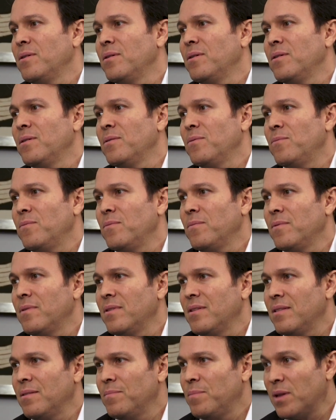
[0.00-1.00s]
Yep.
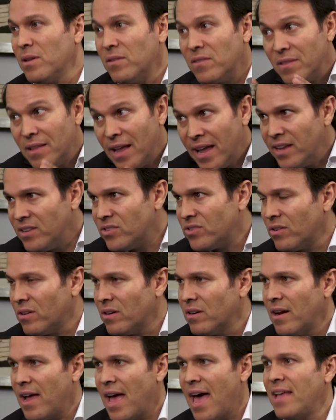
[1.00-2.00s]
Because
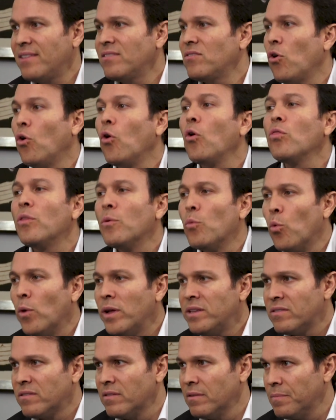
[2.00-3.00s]
nature has all the
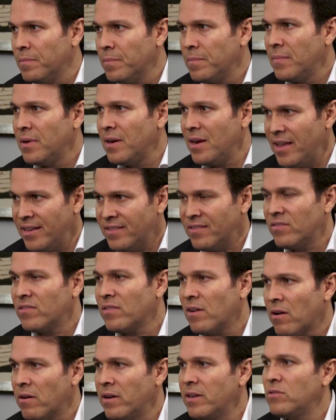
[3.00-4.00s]
wisdom
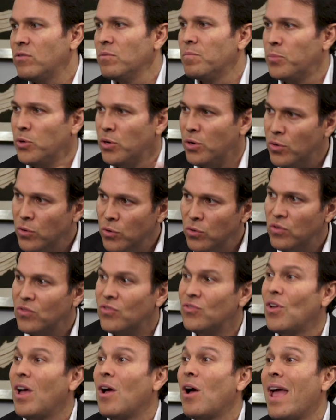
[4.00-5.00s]
necessary to
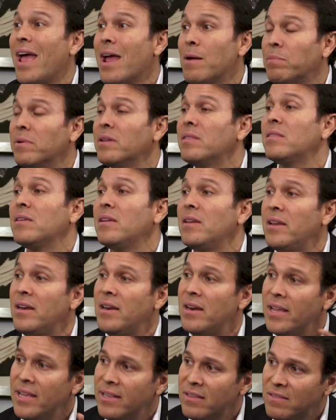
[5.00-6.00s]
produce everything
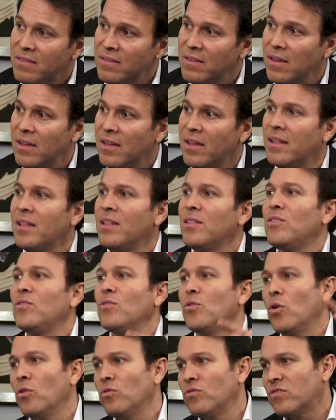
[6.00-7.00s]
it needs
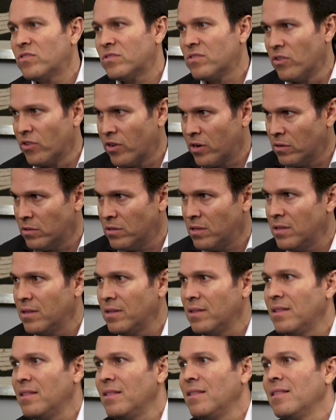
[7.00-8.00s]
to go circle,
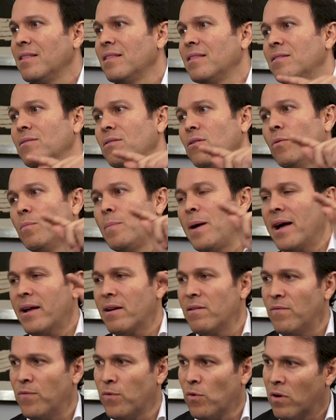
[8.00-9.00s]
to go
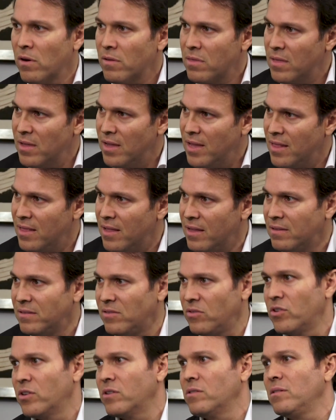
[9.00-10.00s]
back and forth in the
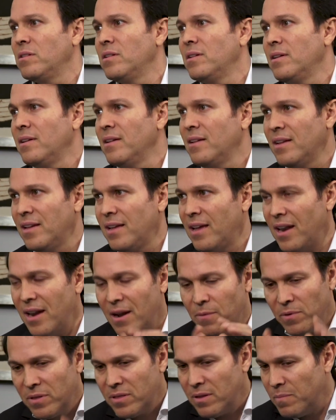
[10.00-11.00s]
circle, and
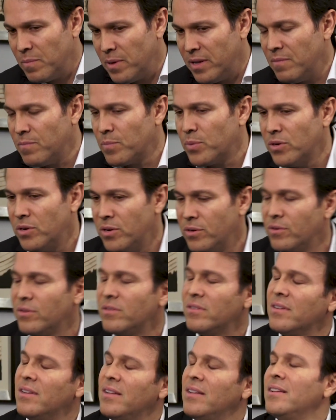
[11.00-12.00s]
everything being
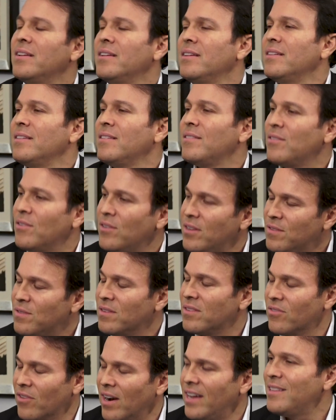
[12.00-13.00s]
produced. So it's
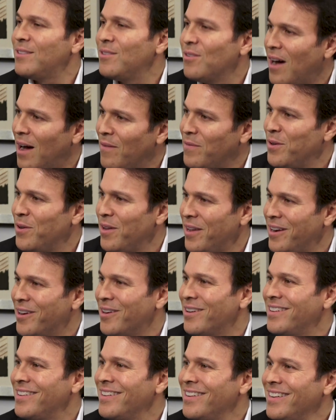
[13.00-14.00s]
great to have you
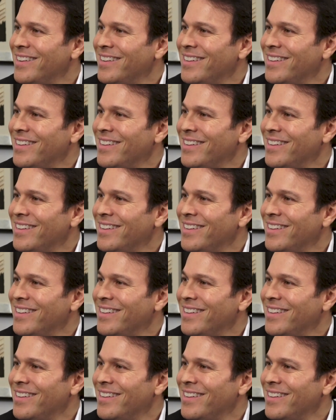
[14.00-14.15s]
here.